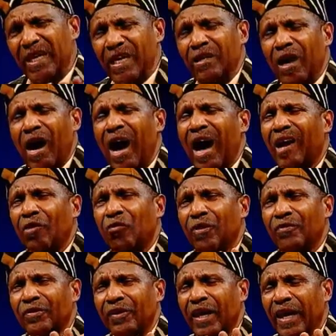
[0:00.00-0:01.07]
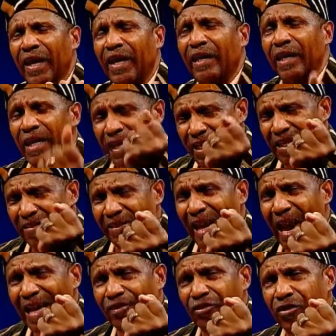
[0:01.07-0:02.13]
in the hollow of his hand. He's
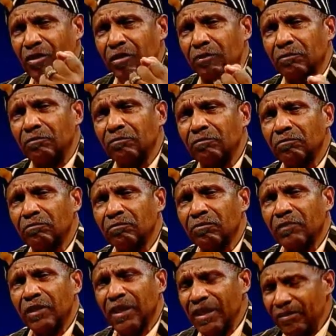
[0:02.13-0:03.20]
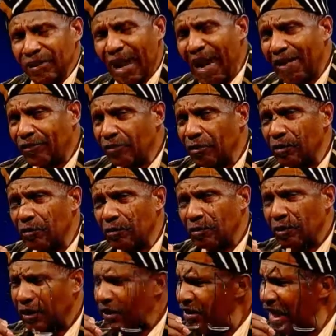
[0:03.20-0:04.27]
got you. He's got you.
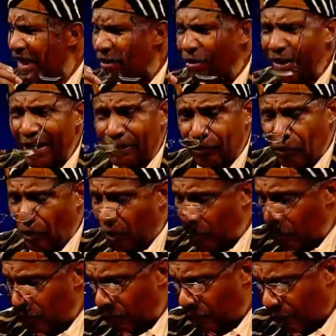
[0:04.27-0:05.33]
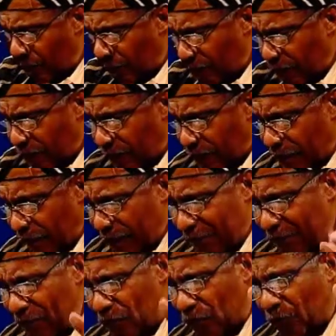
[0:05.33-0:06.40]
He's not going to let you go.
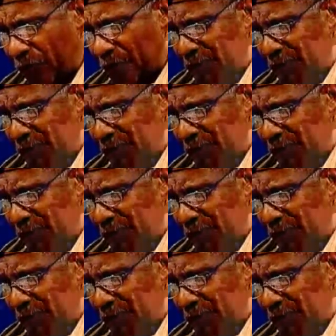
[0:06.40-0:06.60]
And then look